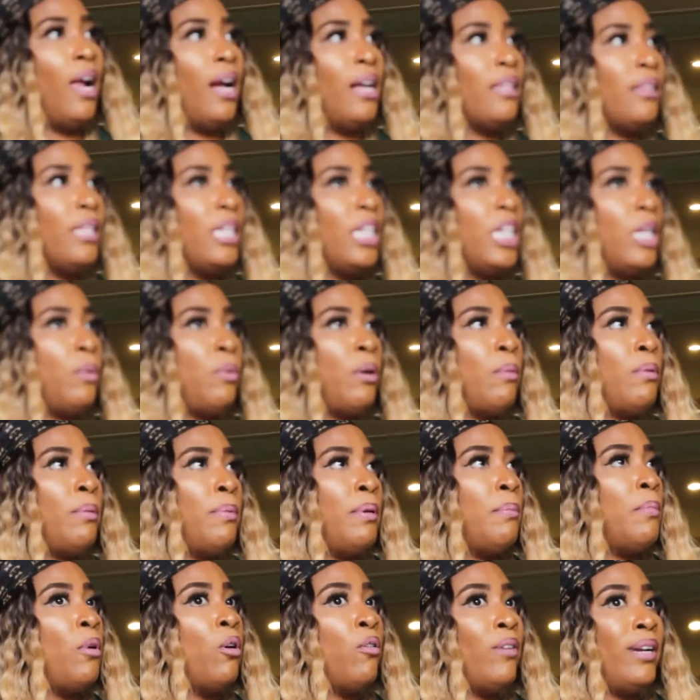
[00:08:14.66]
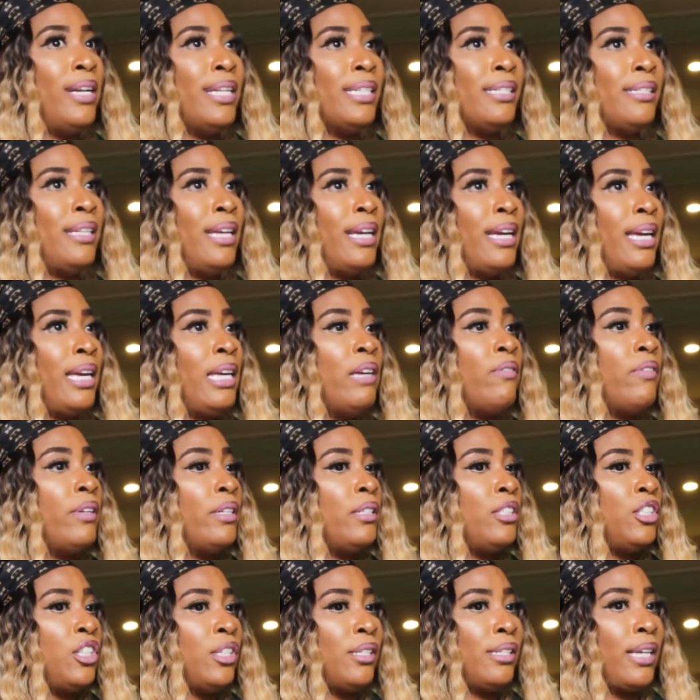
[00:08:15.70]
I think it'd probably be more realistic
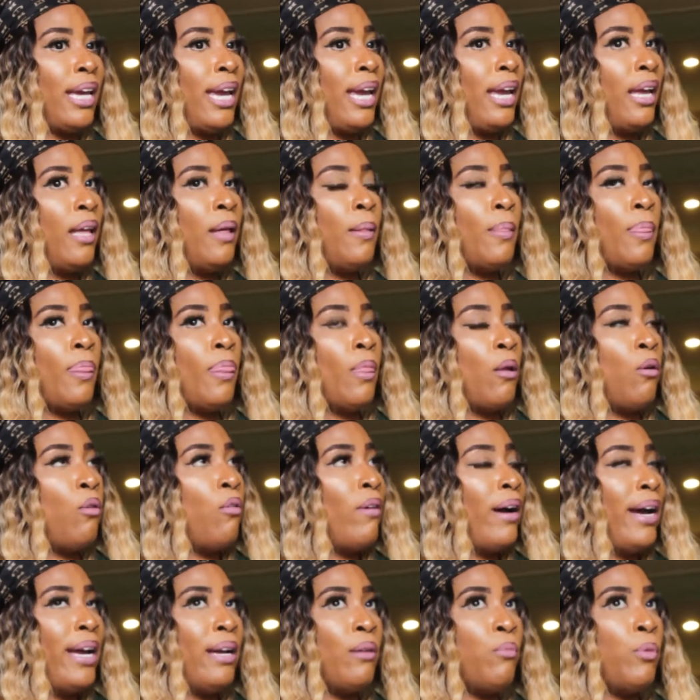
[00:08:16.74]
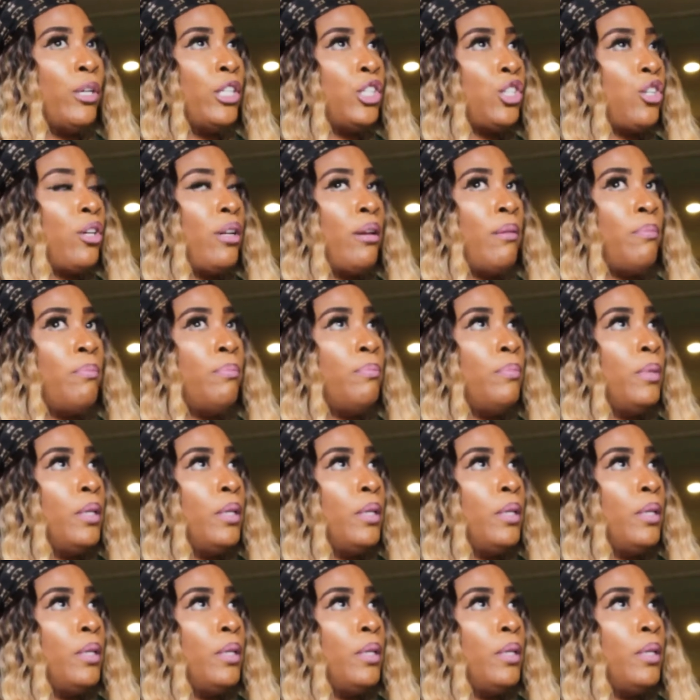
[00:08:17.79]
even to say, all right, we're just going to,